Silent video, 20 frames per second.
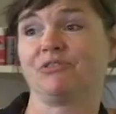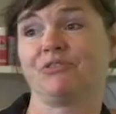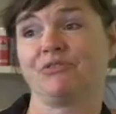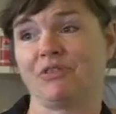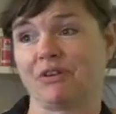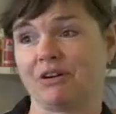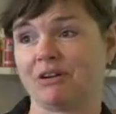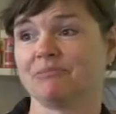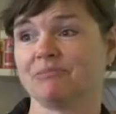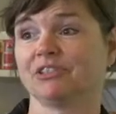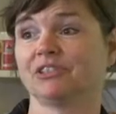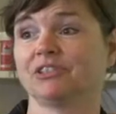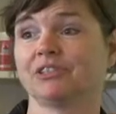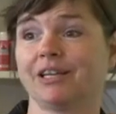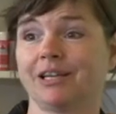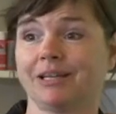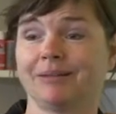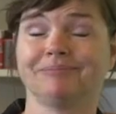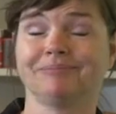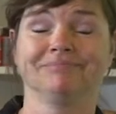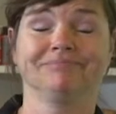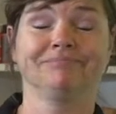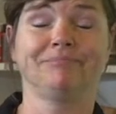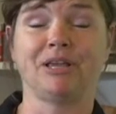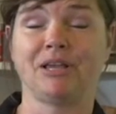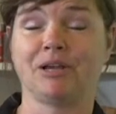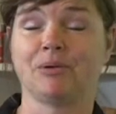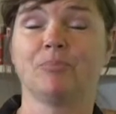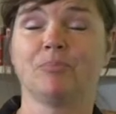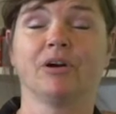was very much like
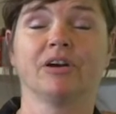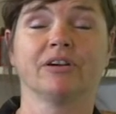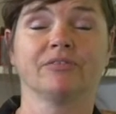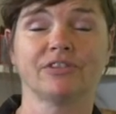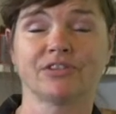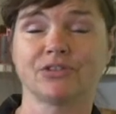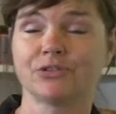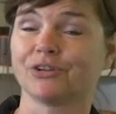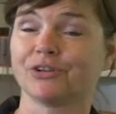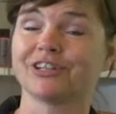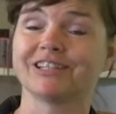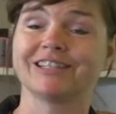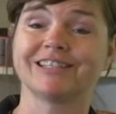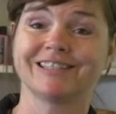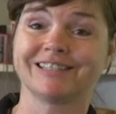being a part of a circus.